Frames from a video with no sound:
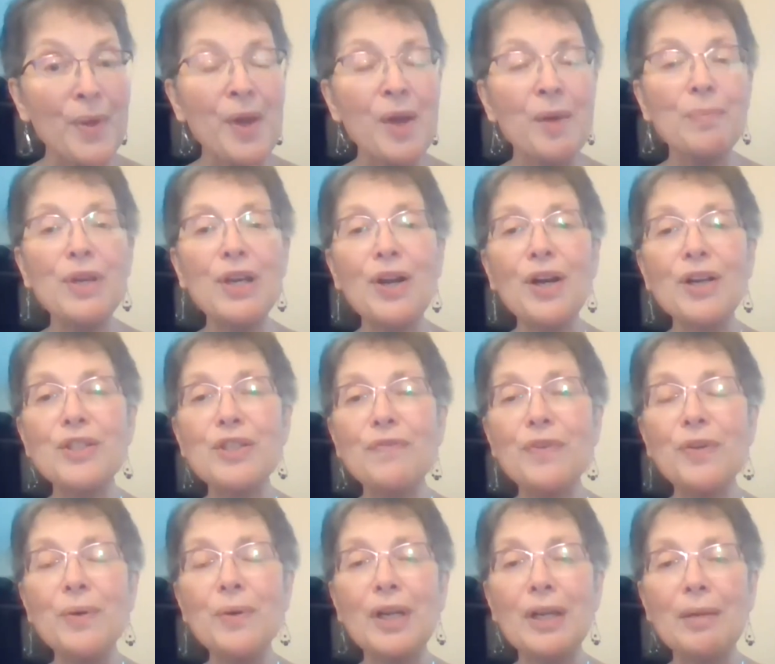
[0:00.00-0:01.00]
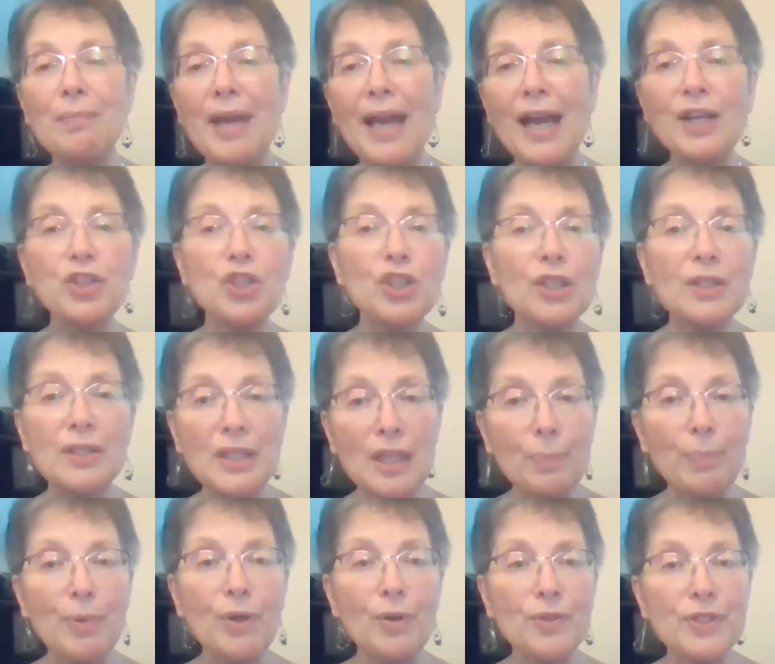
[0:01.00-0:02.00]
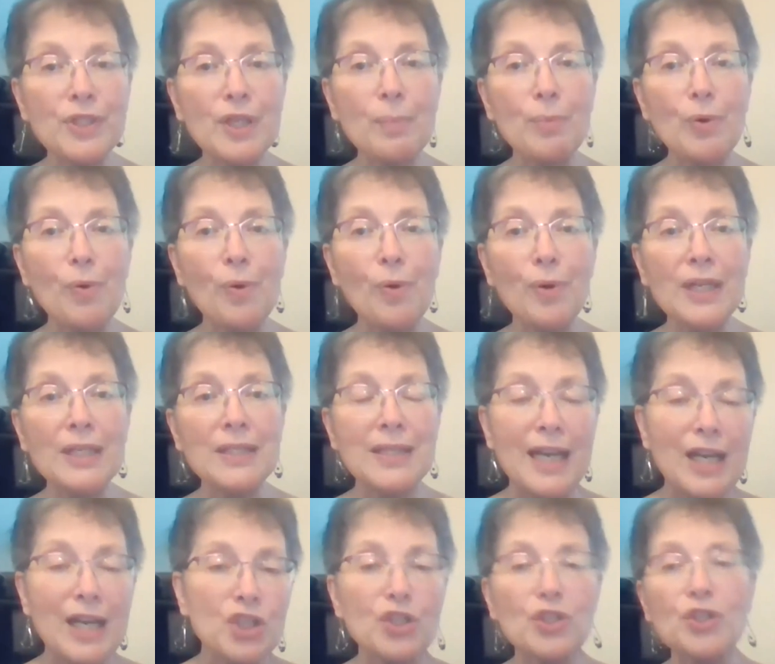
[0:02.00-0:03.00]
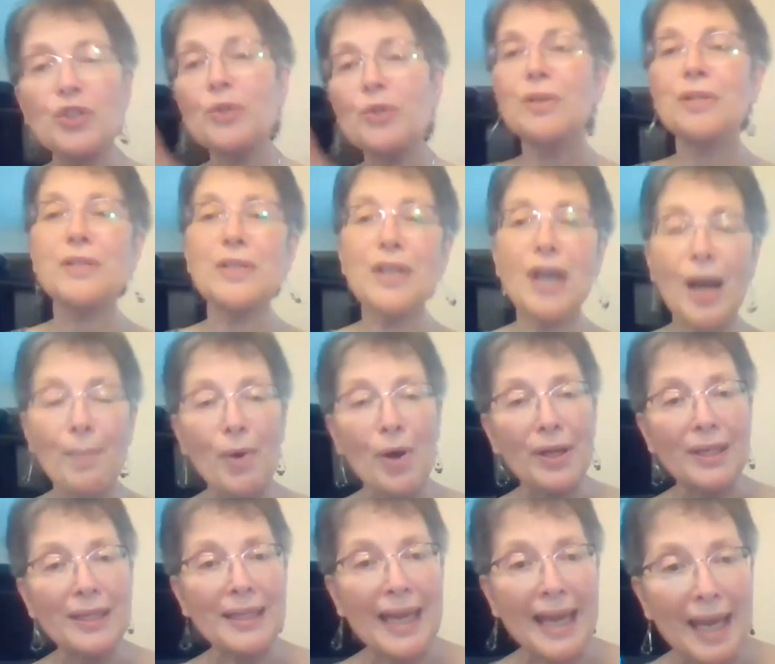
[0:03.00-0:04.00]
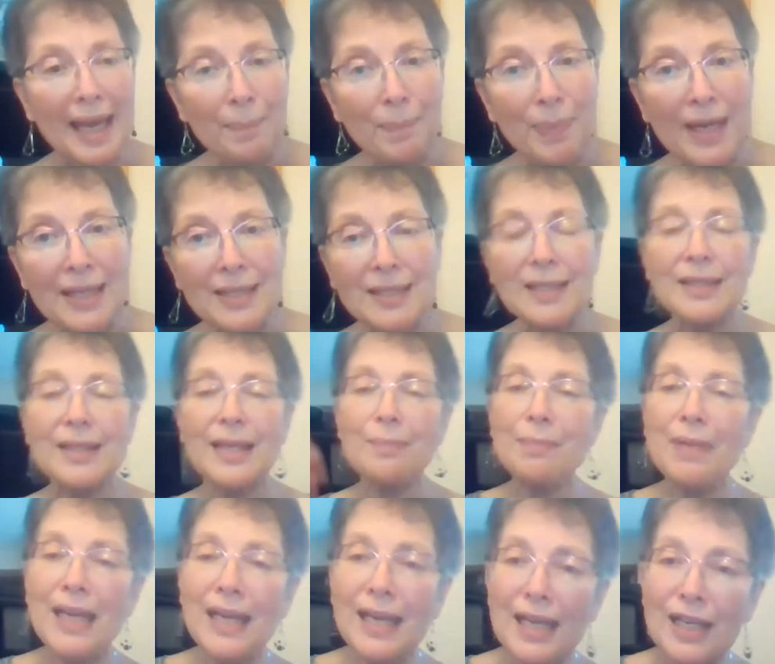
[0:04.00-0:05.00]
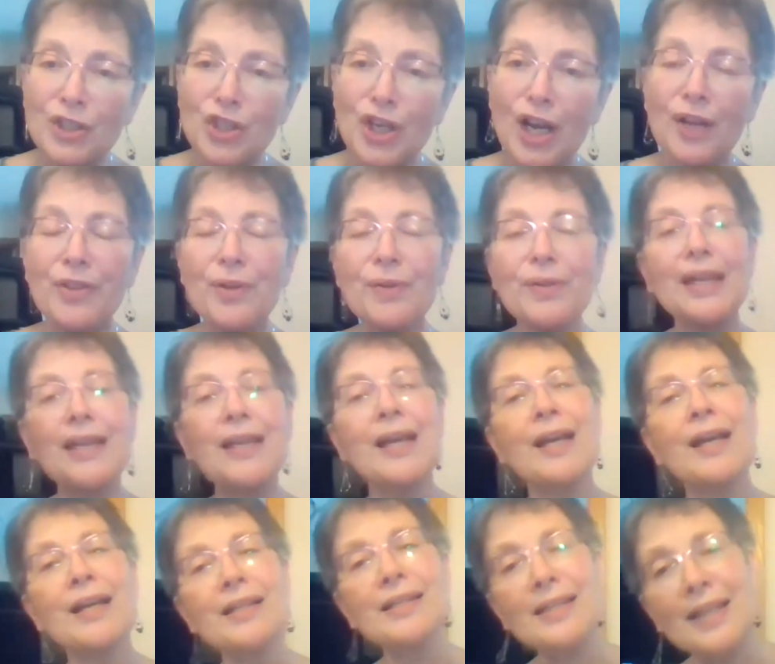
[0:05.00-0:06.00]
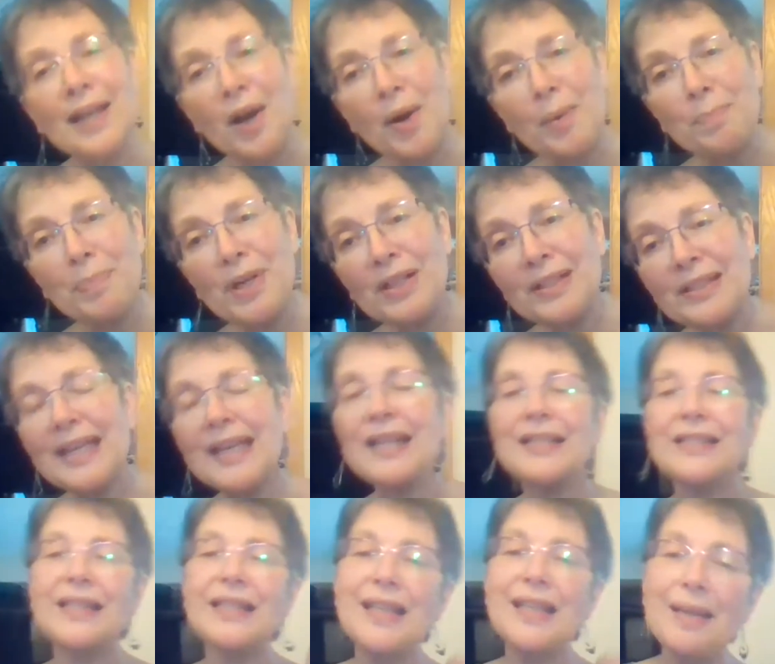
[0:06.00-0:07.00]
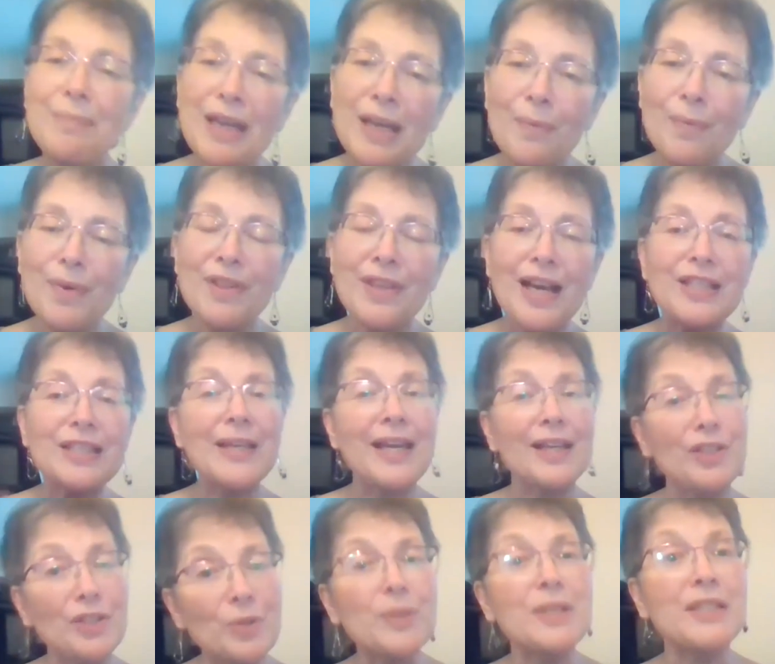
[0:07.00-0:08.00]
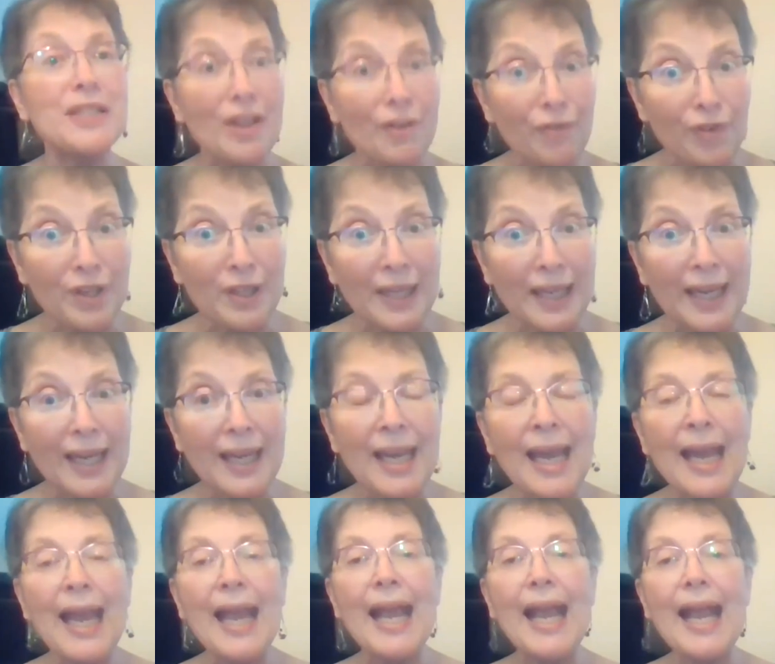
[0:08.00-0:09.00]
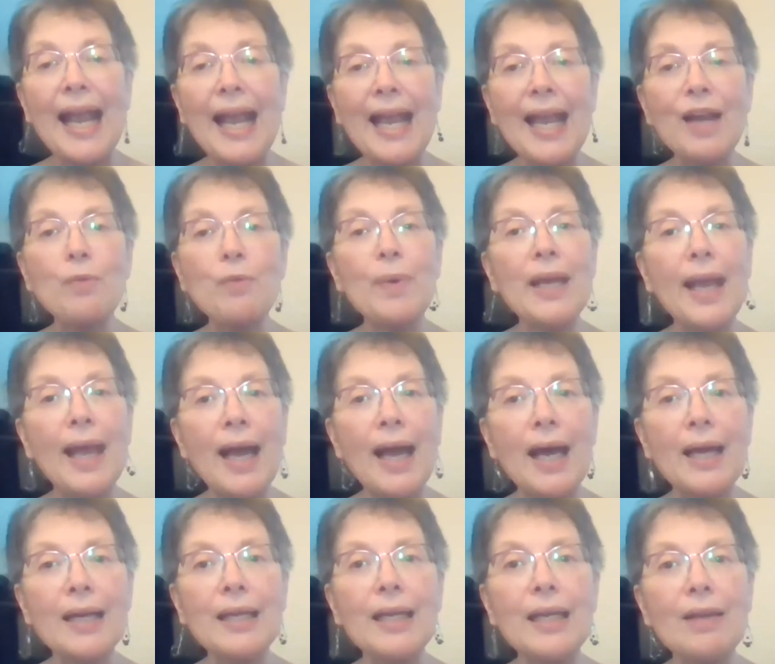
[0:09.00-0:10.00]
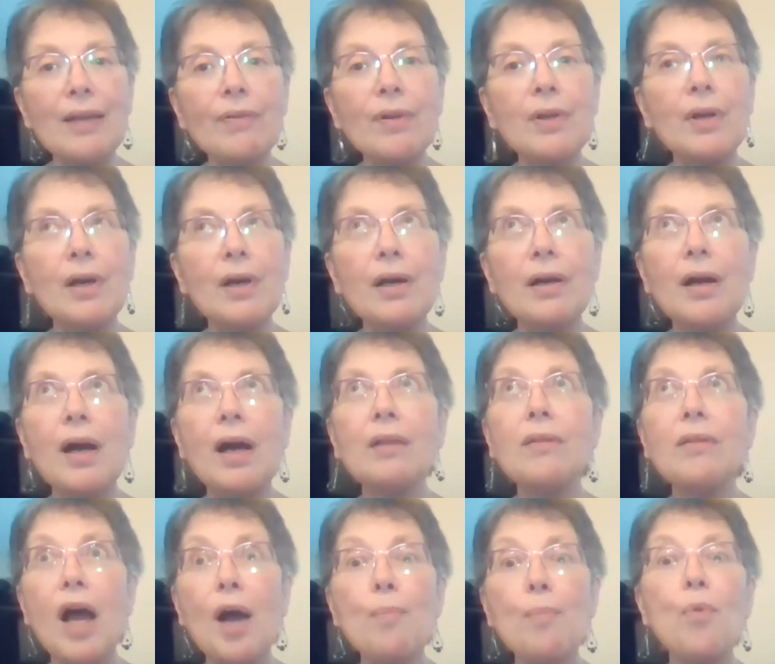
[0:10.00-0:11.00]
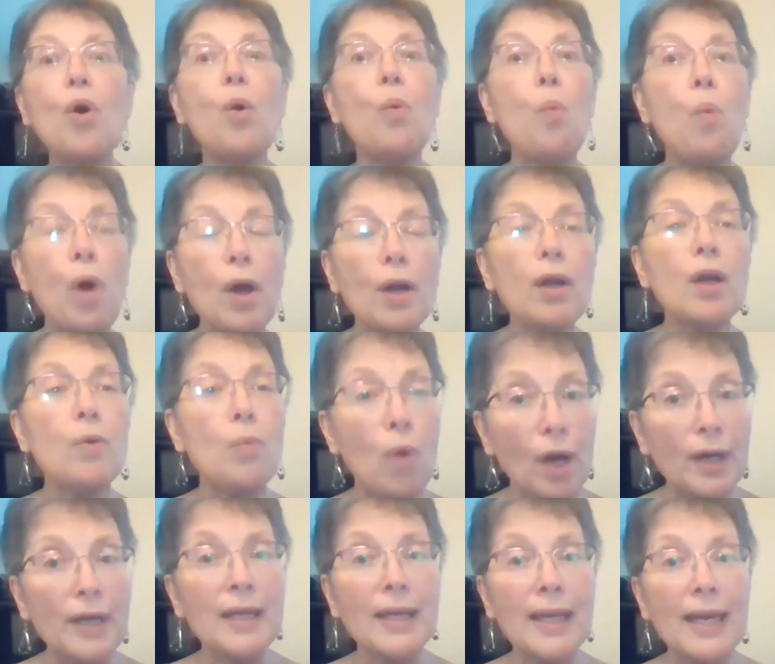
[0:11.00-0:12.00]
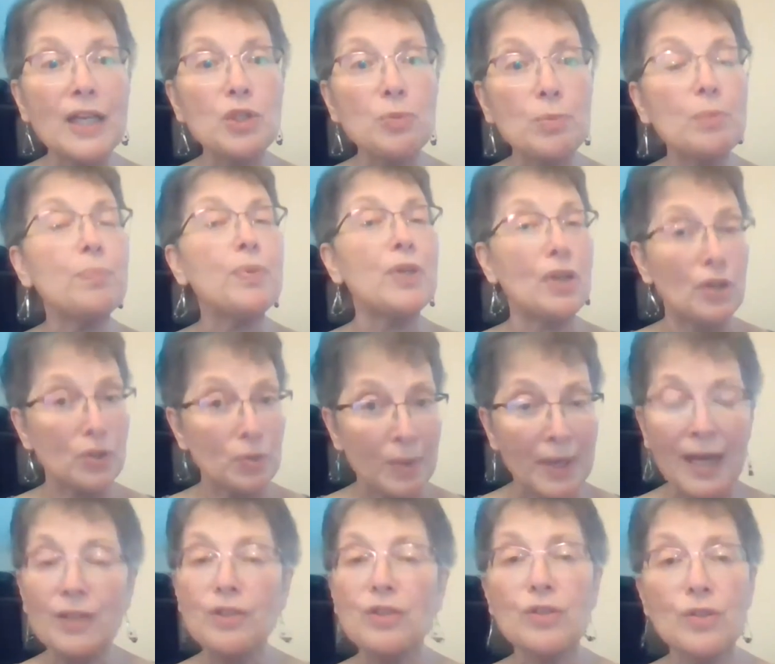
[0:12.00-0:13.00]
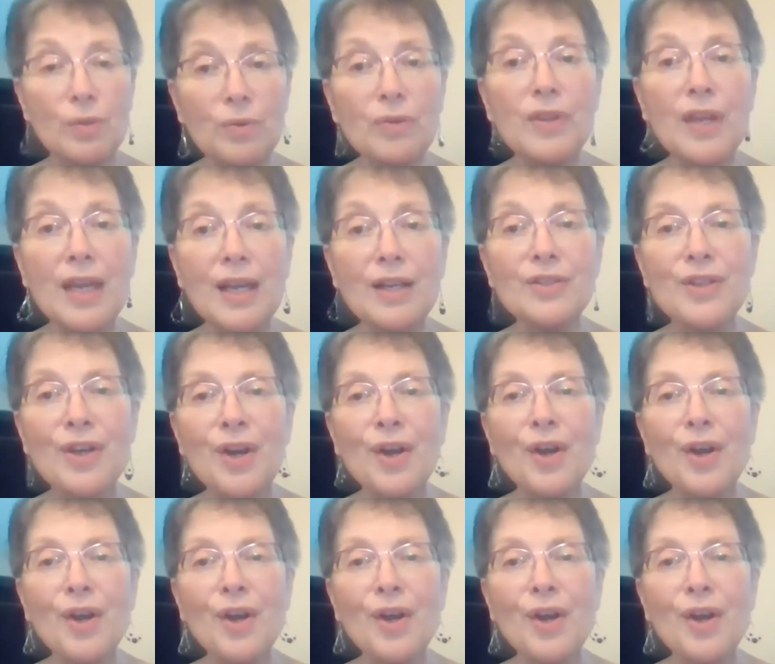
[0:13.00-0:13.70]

because if you can imagine a typical summer orientation, students come on campus and they meet each other and they see our buildings and they meet with us. They had to do it differently. And we had even a lot more one-on-one engagement because we had to do things